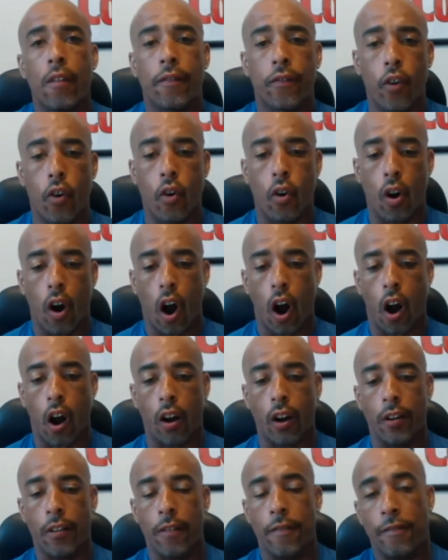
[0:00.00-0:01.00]
for
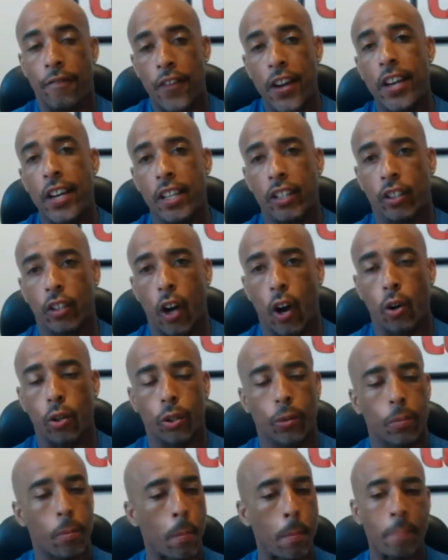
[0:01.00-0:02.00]
our fitness
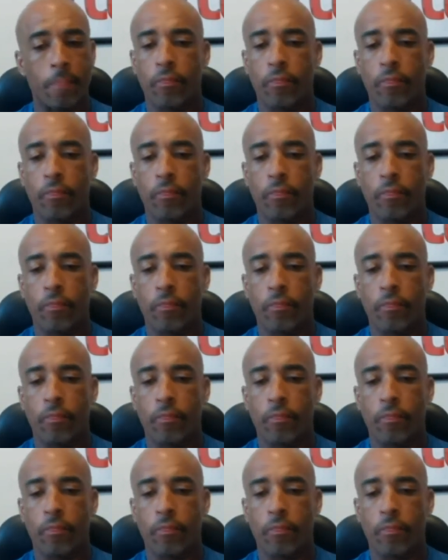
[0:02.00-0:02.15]
goals